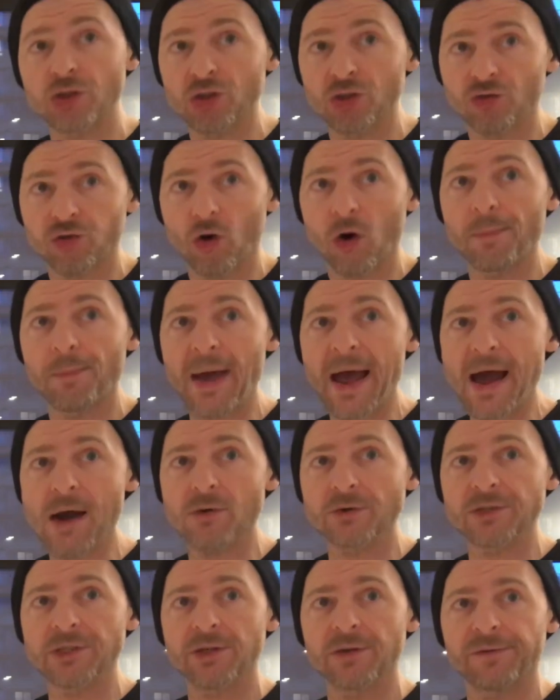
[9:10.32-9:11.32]
to drop
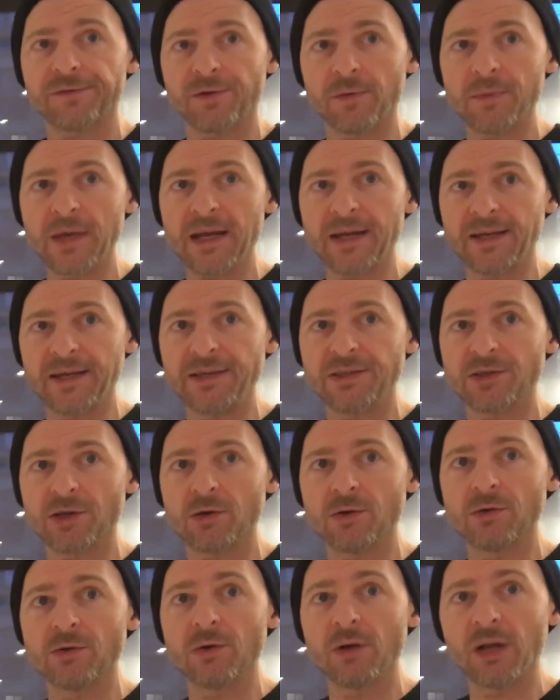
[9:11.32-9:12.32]
out from their
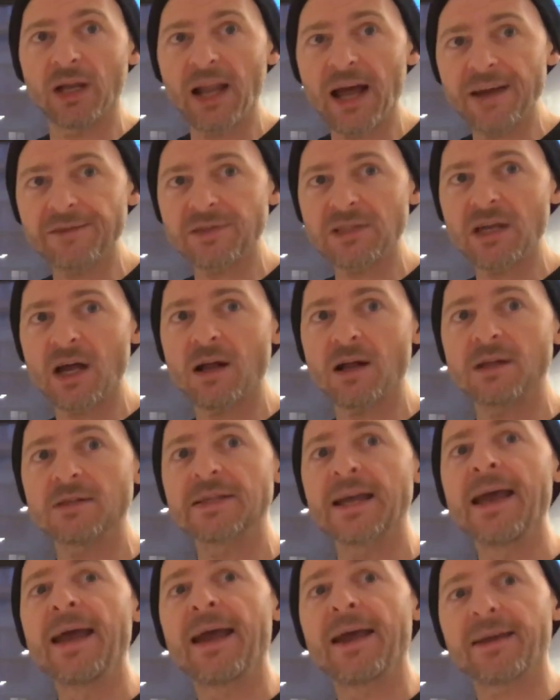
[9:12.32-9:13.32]
keto
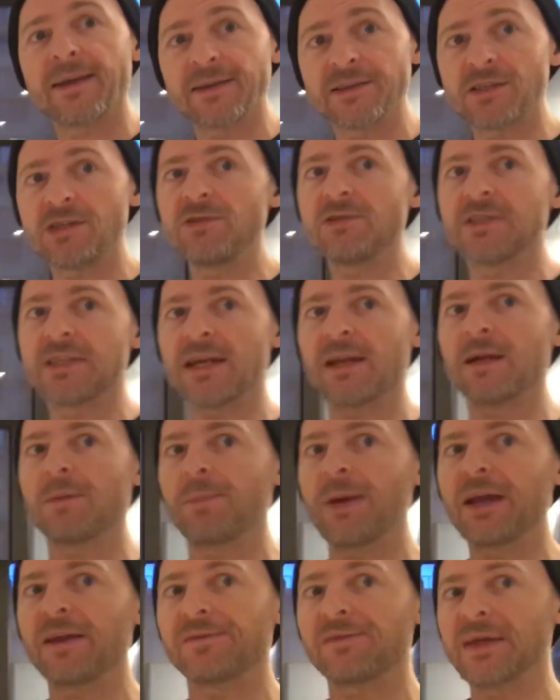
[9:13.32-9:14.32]
lifestyles and continue to get the
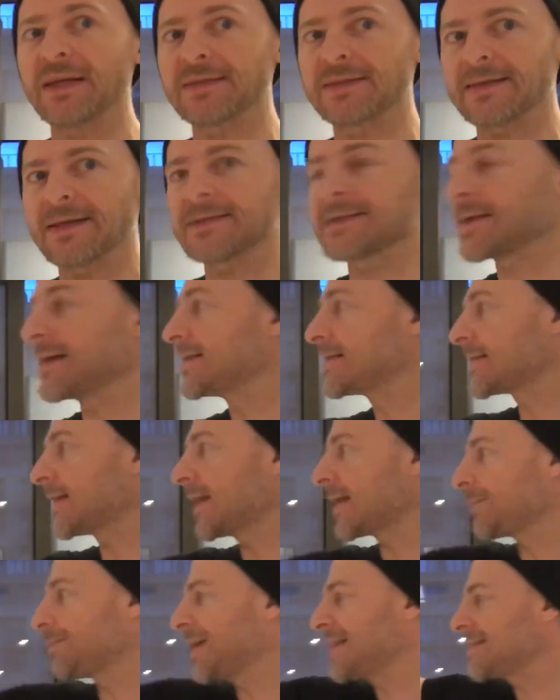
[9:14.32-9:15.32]
benefits. It's
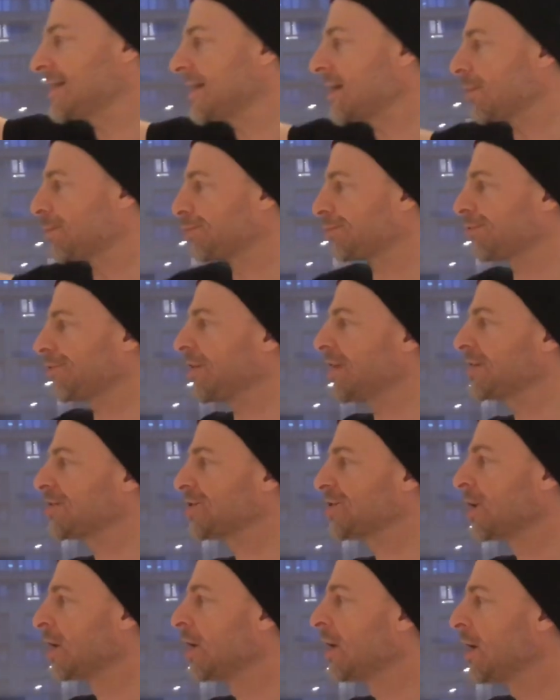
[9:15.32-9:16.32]
like basically a
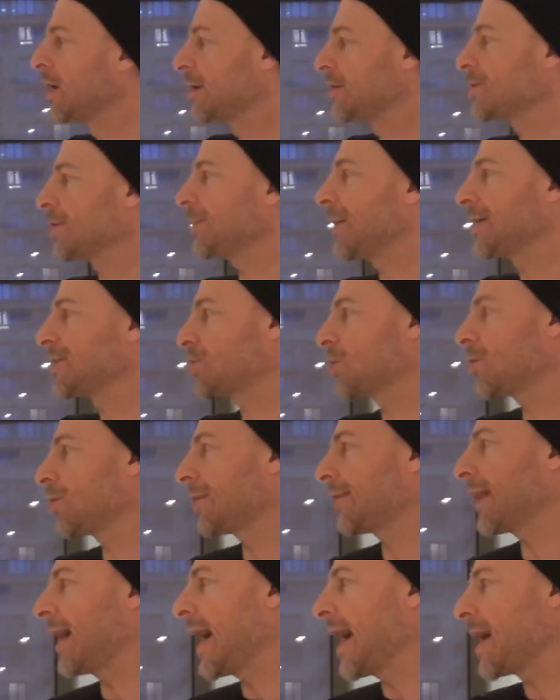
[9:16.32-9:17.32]
bridge to make sure
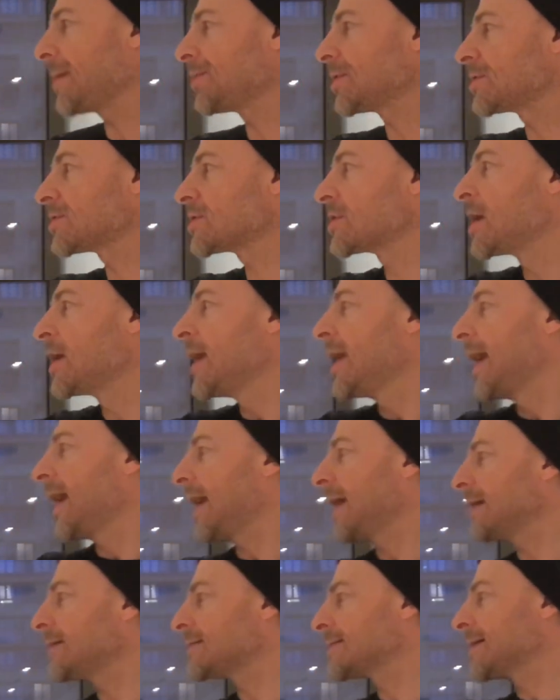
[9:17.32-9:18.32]
that happens.
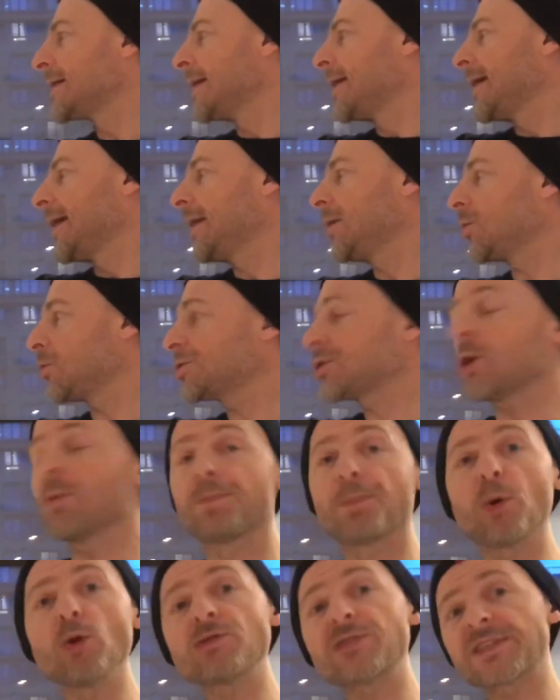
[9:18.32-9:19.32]
And it also
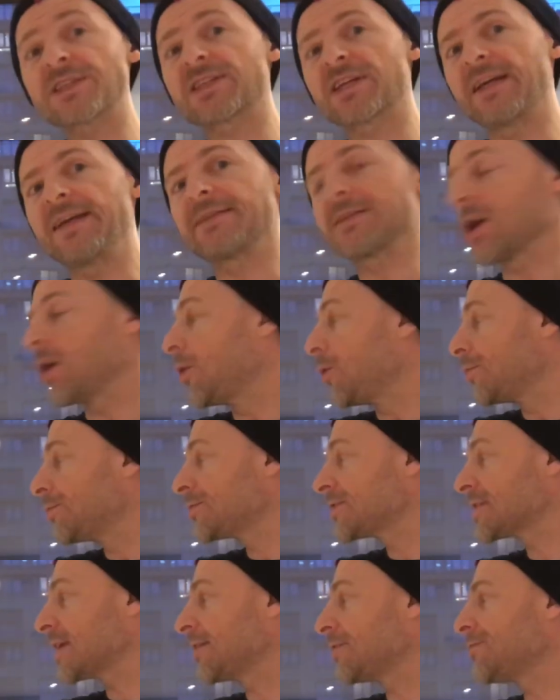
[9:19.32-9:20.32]
boosts
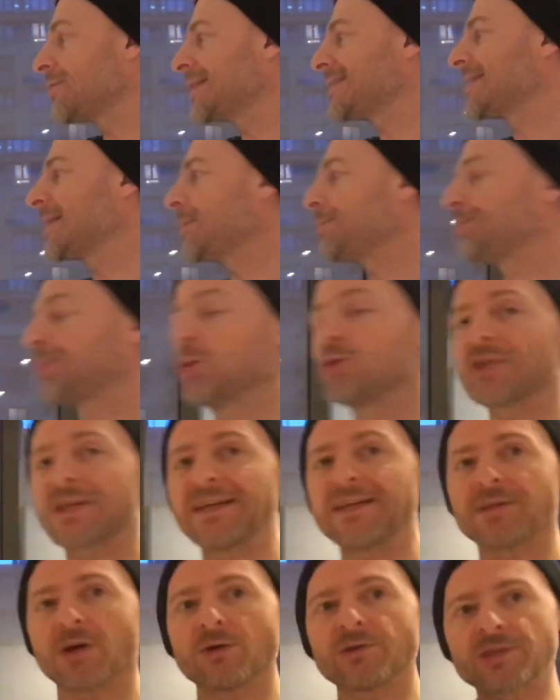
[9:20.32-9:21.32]
ketones, and the reason it boosts
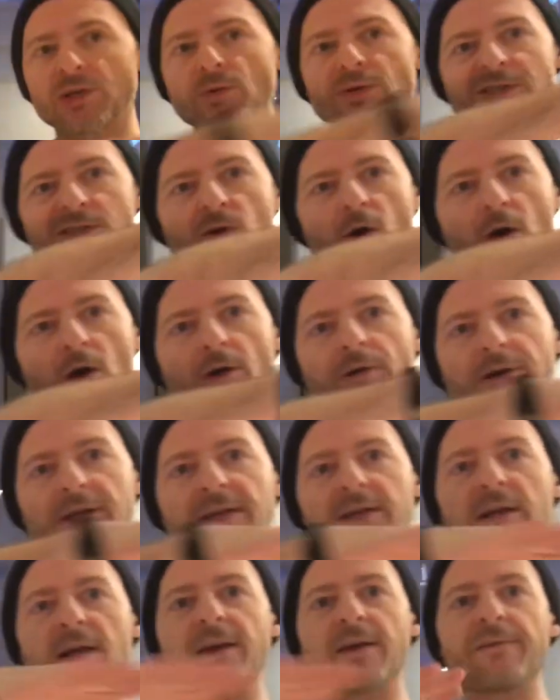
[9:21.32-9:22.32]
ketones, so it's not
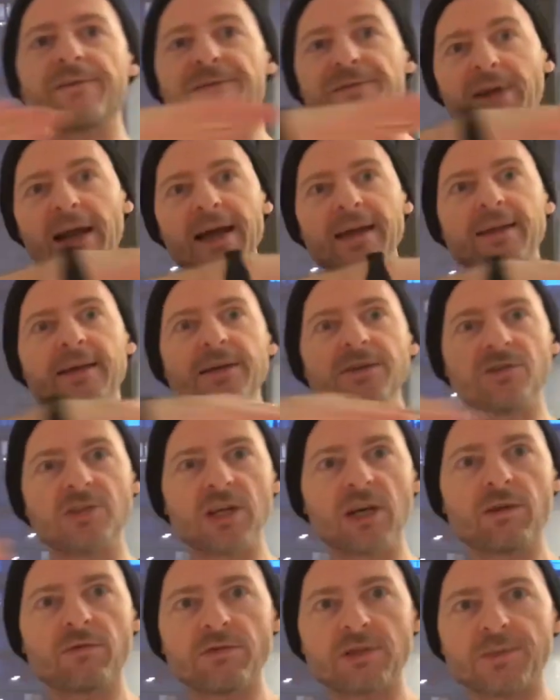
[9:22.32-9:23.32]
only like a flat
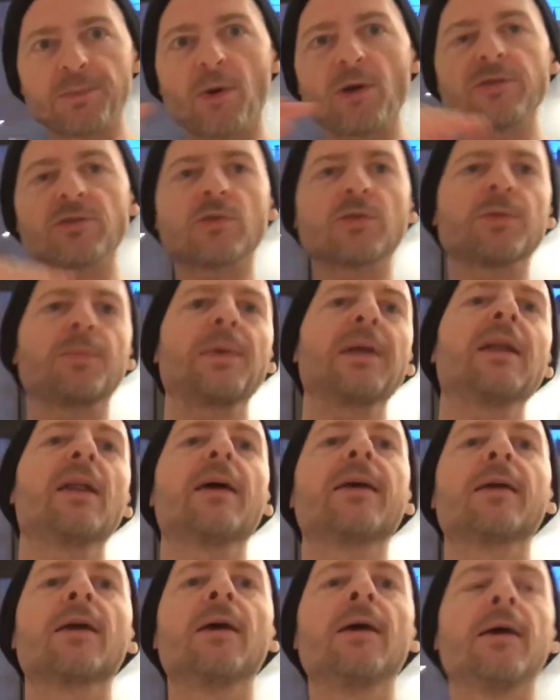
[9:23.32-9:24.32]
ketogenic response, which would be
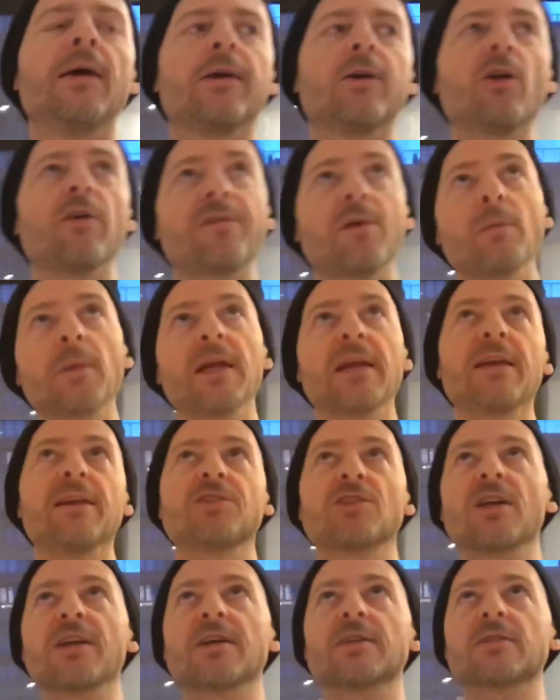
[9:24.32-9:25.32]
like, if I'm on a
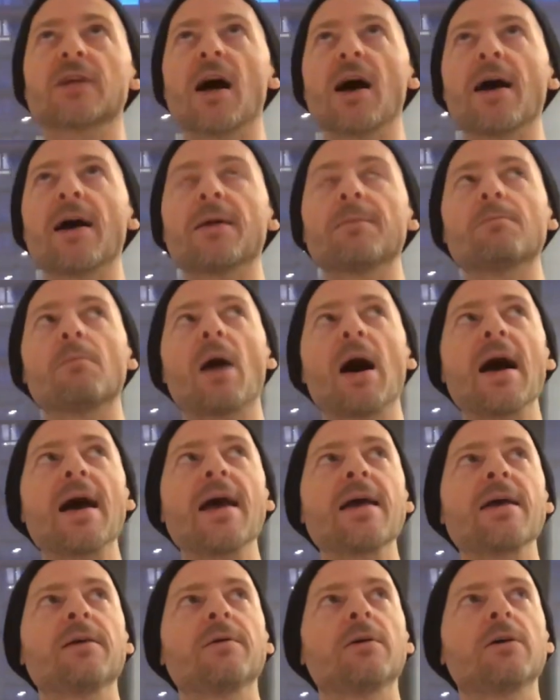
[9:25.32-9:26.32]
ketogenic diet,
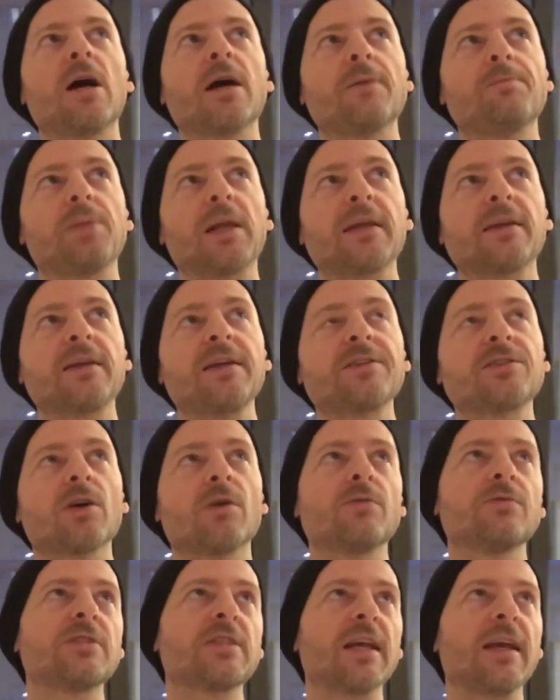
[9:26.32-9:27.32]
my blood
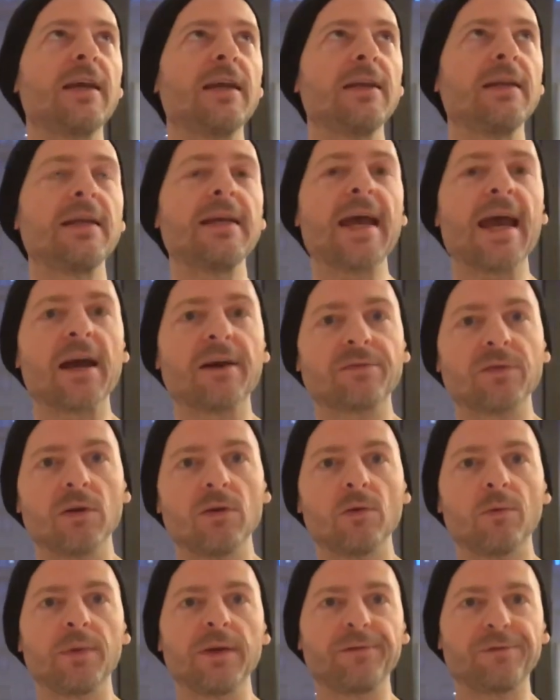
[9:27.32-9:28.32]
ketones in the
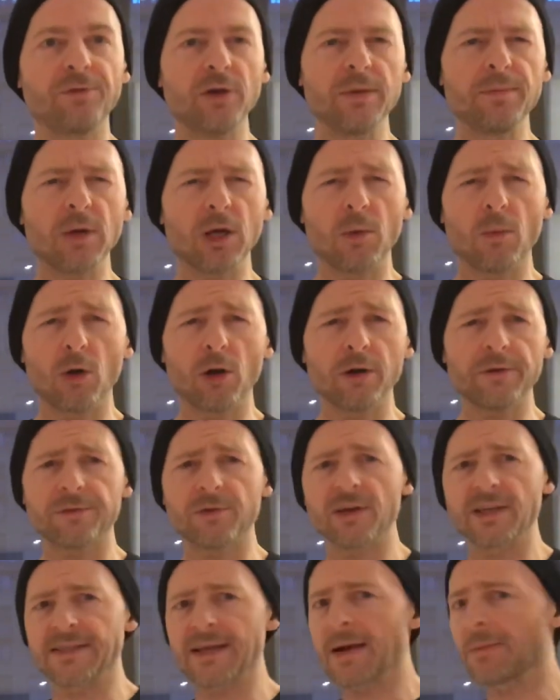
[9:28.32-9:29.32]
afternoon will be 3 millimolar,
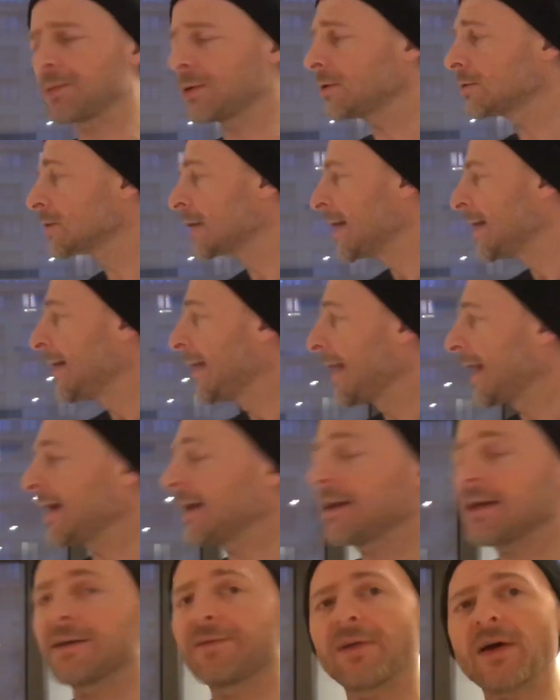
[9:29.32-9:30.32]
for example,
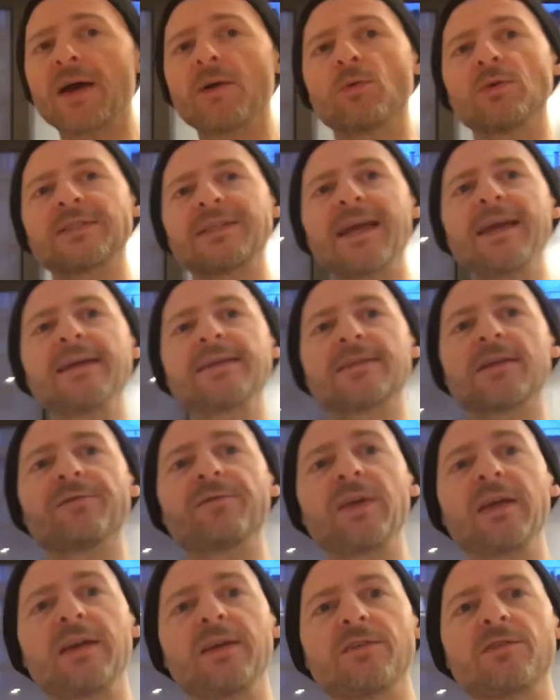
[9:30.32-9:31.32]
and if I would take
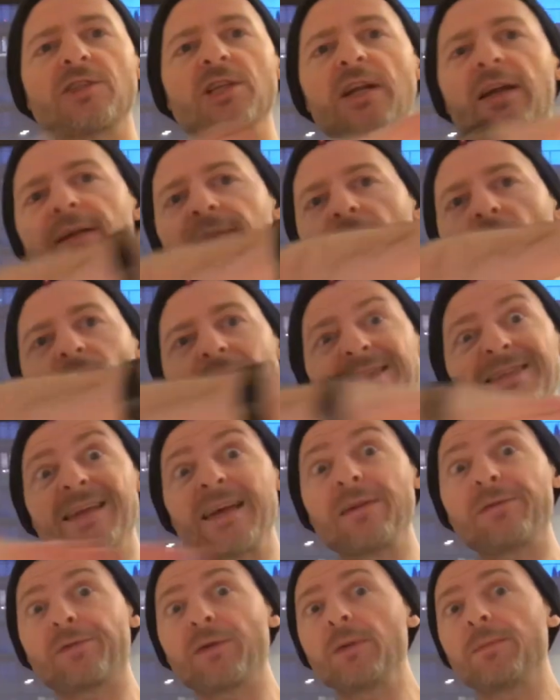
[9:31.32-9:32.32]
something ketogenic, they would
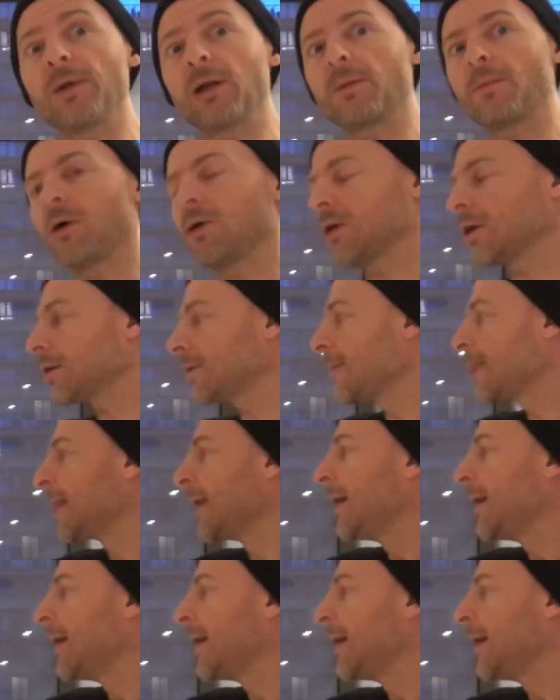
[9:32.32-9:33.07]
stay 3 millimolar.